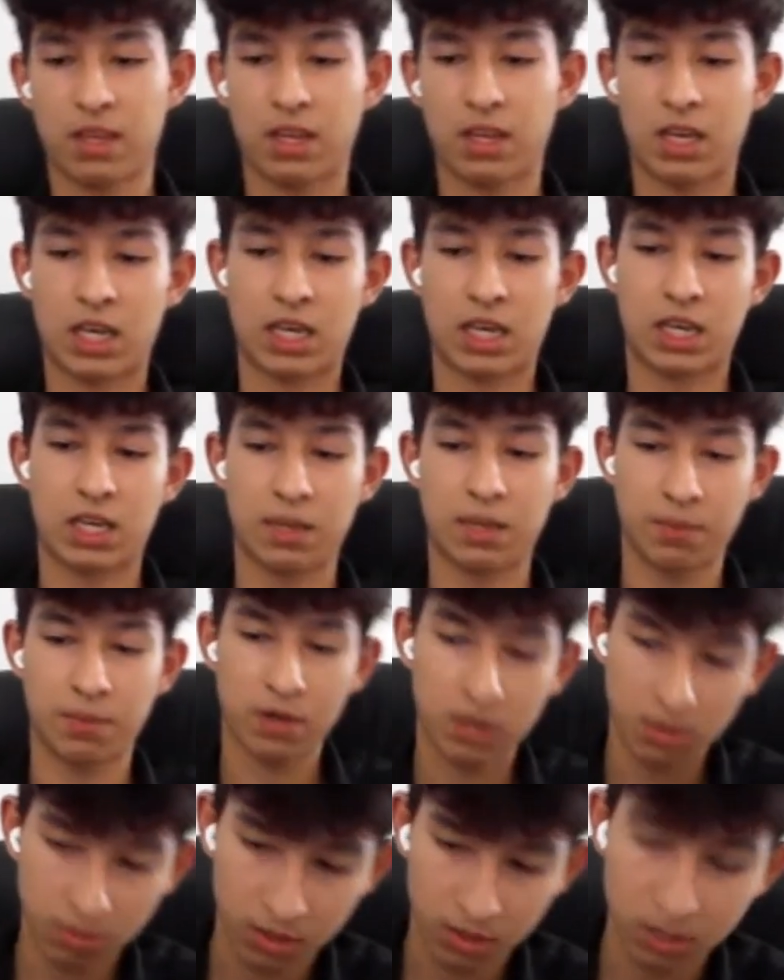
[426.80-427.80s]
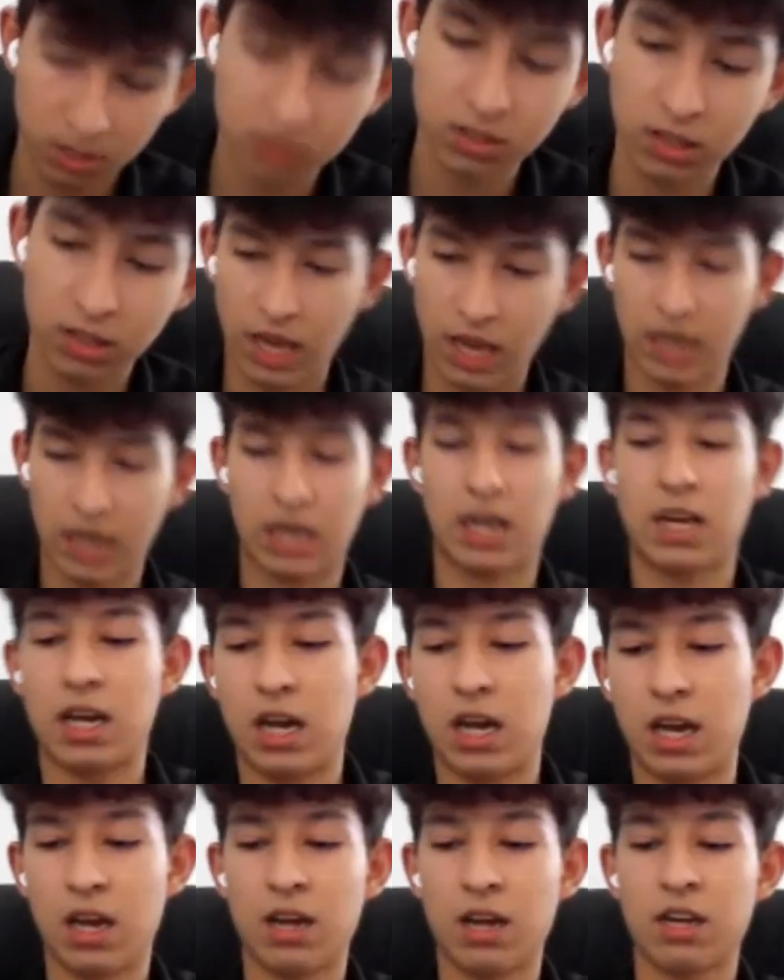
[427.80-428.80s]
chemical bonds like
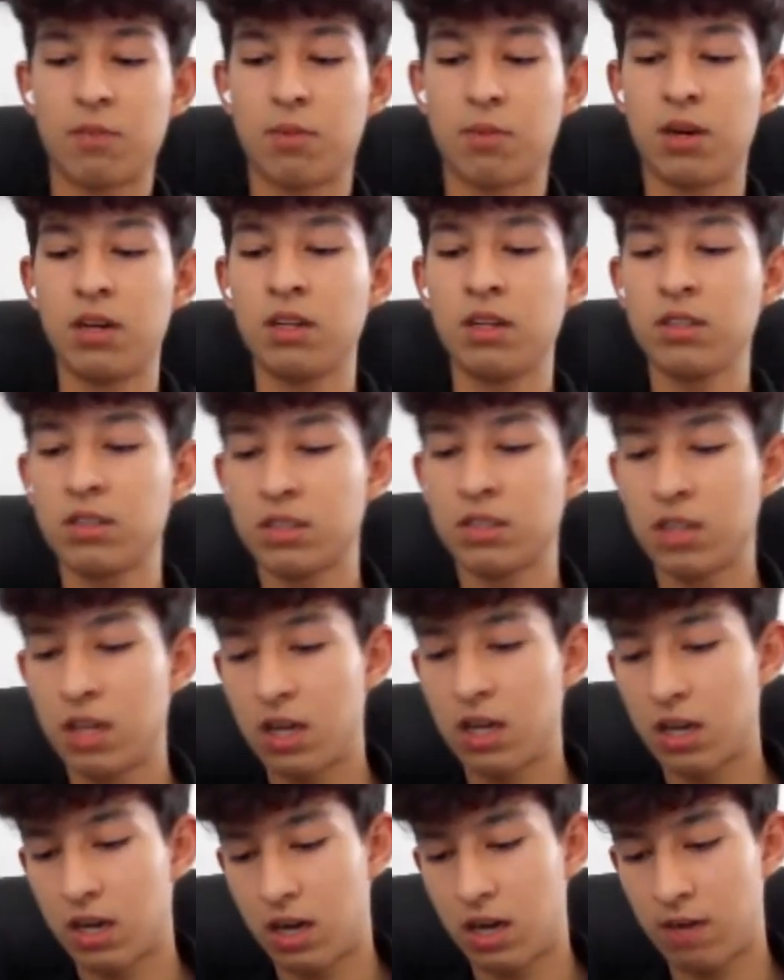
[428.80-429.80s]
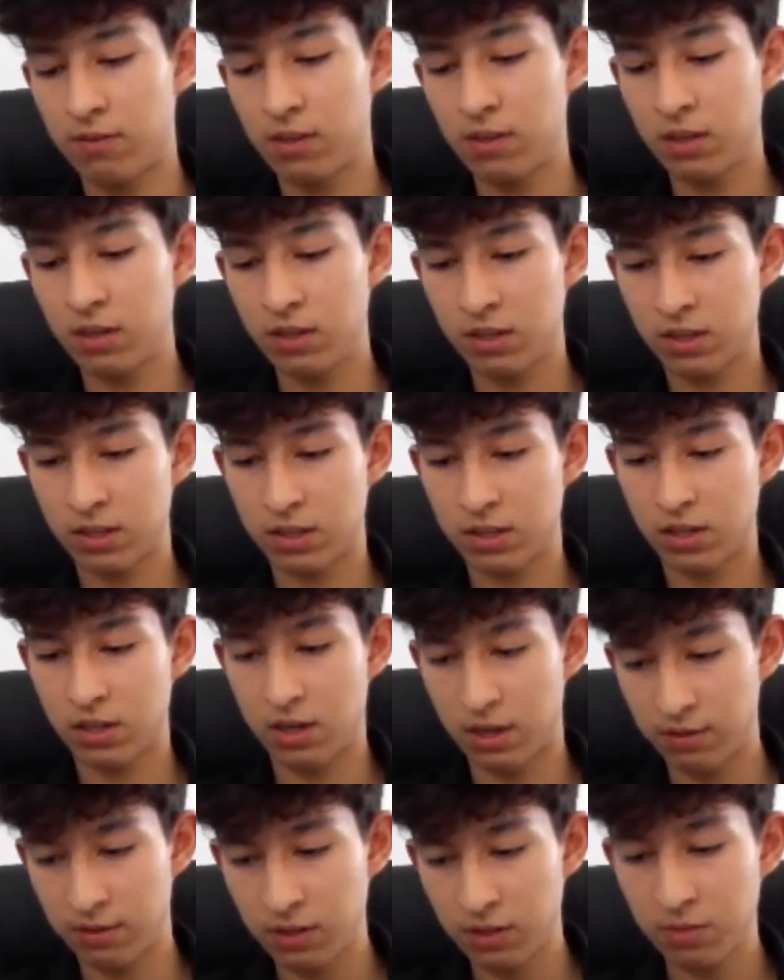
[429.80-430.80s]
ionic bonds,
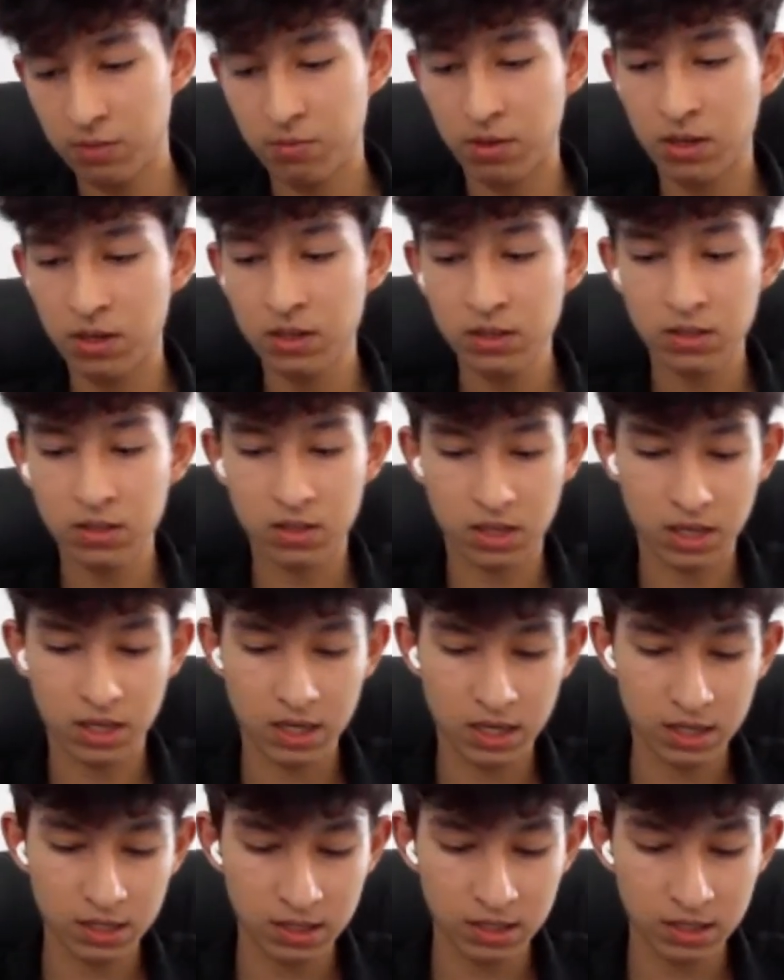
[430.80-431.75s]
covalent bonds, and